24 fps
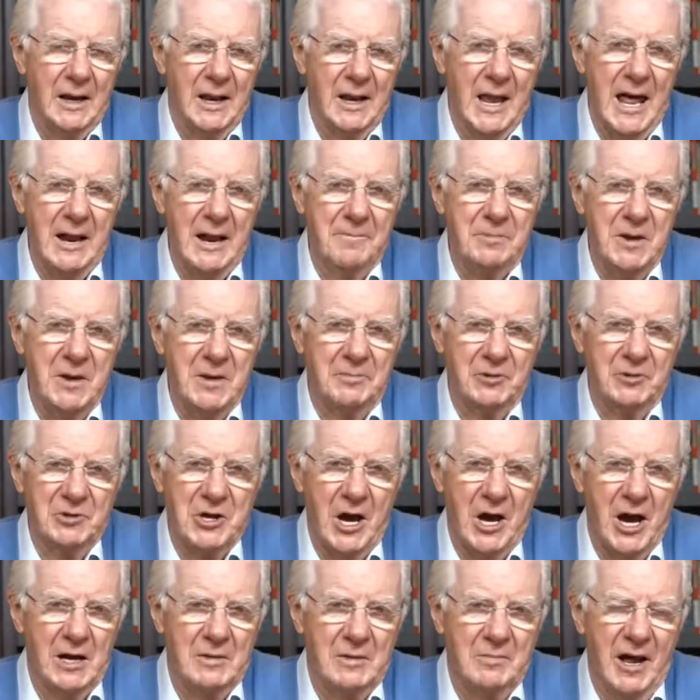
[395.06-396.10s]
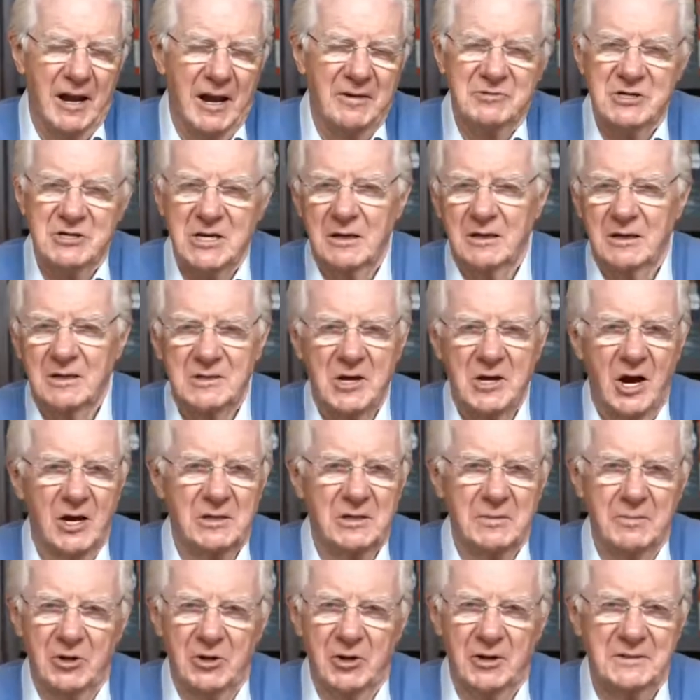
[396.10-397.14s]
A lot of people talk about, I've seen it talked
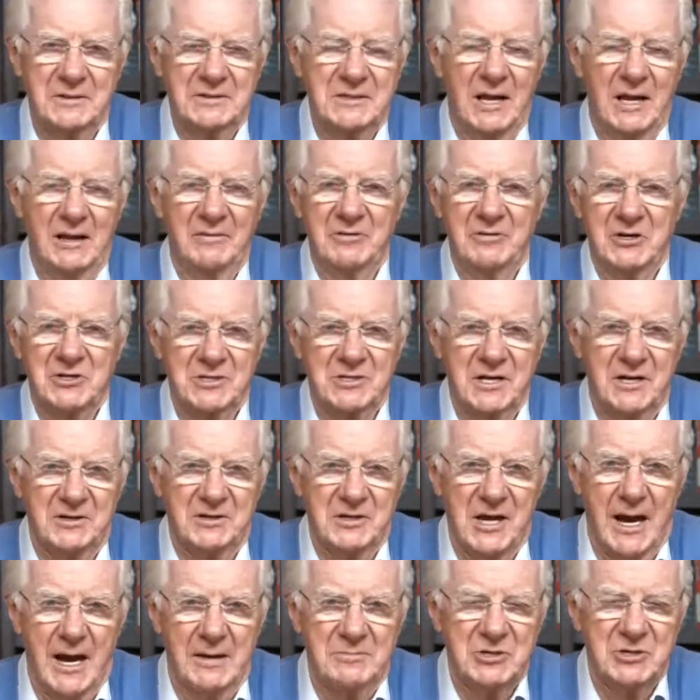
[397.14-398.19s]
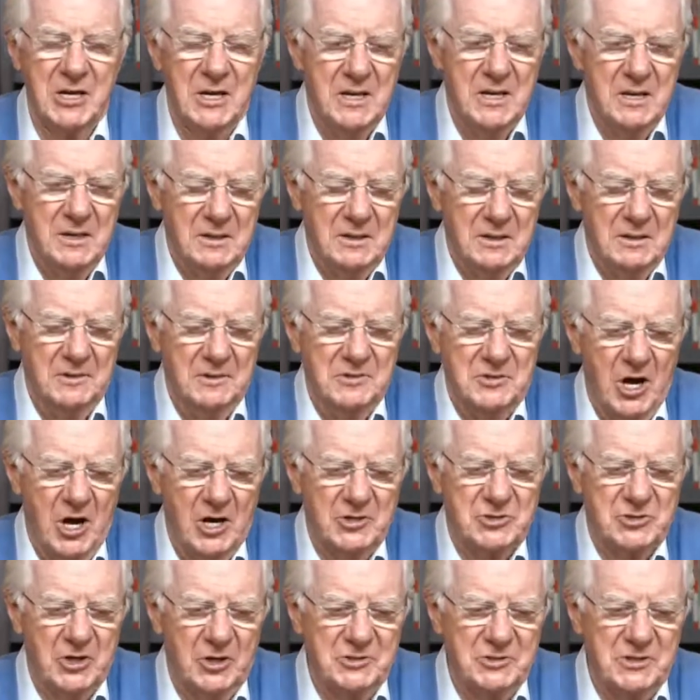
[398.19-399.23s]
about on television at times, on talk
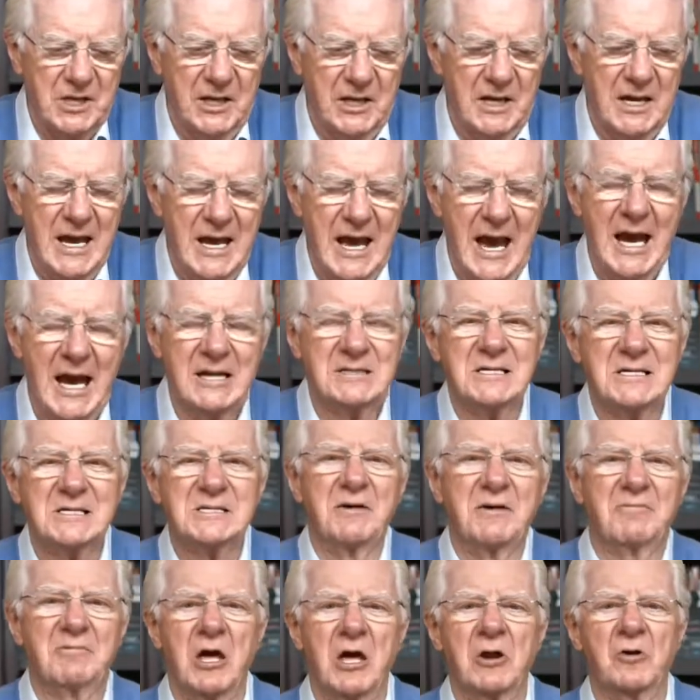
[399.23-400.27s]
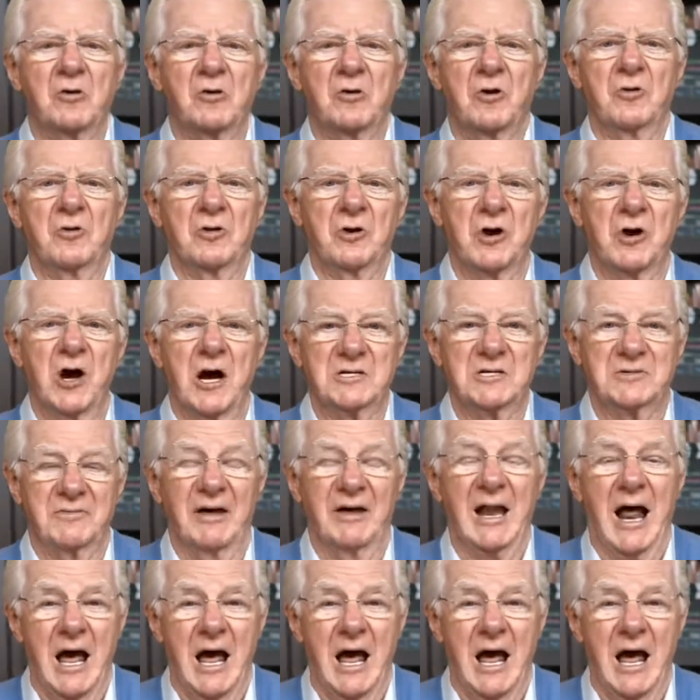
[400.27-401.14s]
shows, and they act as if they don't know the cause of it.